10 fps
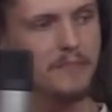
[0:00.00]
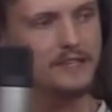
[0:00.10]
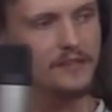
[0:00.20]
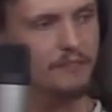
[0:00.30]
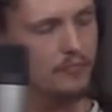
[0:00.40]

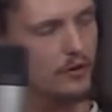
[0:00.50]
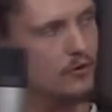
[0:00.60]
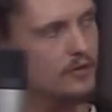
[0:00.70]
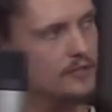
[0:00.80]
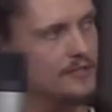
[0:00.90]
massive
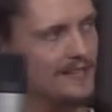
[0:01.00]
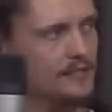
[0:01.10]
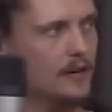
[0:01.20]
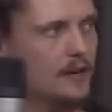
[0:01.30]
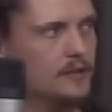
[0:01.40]
broken
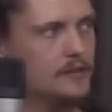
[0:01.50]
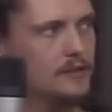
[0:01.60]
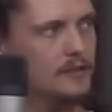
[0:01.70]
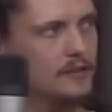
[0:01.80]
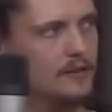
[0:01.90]

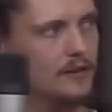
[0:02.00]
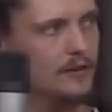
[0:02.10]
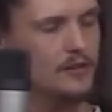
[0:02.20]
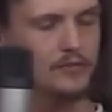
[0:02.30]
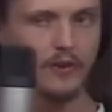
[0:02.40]
satellite.
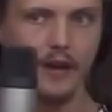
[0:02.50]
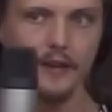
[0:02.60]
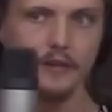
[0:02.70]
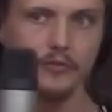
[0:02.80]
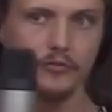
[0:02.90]
It's
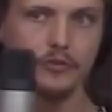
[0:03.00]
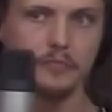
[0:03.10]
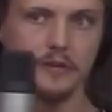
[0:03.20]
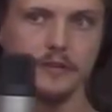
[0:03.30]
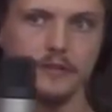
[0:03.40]
flying through
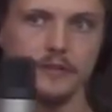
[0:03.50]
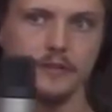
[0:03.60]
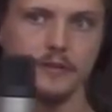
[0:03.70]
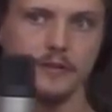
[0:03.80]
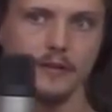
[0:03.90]

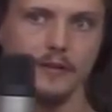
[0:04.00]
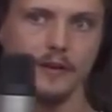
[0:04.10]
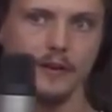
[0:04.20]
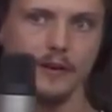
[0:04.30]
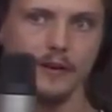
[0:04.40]
space.
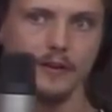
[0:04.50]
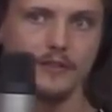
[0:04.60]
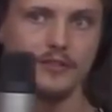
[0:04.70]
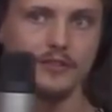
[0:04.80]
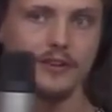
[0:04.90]

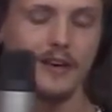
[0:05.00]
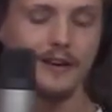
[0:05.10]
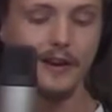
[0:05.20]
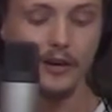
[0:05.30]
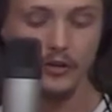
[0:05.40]

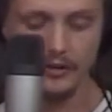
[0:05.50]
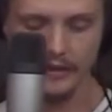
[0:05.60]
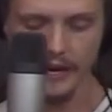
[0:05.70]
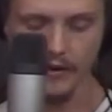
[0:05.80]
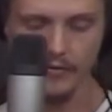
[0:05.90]
And then I
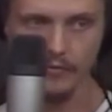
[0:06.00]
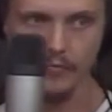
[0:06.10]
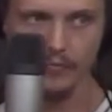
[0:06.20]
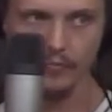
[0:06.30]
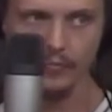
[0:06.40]
look down.
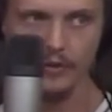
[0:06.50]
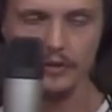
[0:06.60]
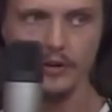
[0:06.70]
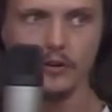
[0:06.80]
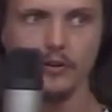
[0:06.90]
Well,
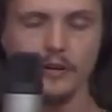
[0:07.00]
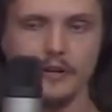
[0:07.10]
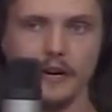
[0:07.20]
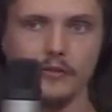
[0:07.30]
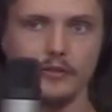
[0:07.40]
you can't call
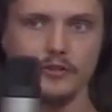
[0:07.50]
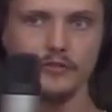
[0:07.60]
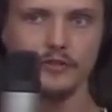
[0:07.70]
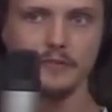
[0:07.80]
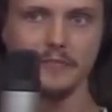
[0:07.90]
it down because
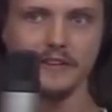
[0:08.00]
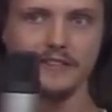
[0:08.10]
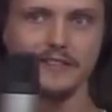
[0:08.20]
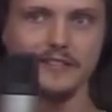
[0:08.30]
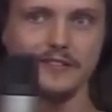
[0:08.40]
you're in
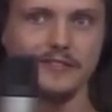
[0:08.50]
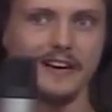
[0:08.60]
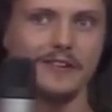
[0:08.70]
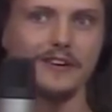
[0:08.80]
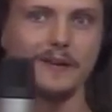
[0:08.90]
space. So there's no
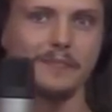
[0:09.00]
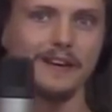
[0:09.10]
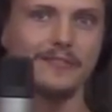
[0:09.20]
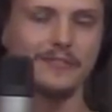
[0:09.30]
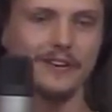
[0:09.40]
down, up,
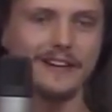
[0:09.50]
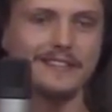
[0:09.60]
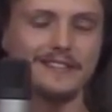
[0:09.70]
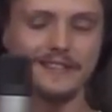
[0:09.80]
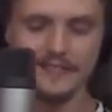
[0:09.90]
yeah. left,
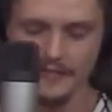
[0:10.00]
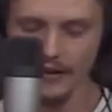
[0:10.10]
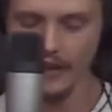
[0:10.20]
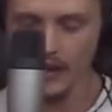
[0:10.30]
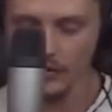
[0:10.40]
right. It's just,
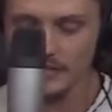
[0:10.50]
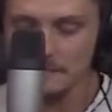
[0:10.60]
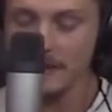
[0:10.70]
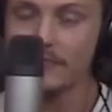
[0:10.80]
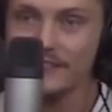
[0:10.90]
okay, I looked
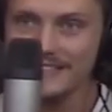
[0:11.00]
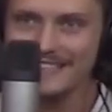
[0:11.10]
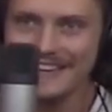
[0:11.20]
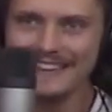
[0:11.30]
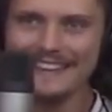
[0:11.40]
at my
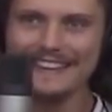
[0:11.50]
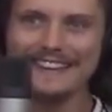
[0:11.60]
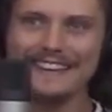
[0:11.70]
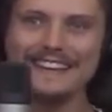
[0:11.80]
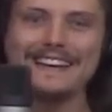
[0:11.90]
feet.
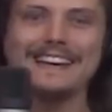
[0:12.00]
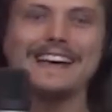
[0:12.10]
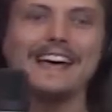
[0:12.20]
okay, yeah.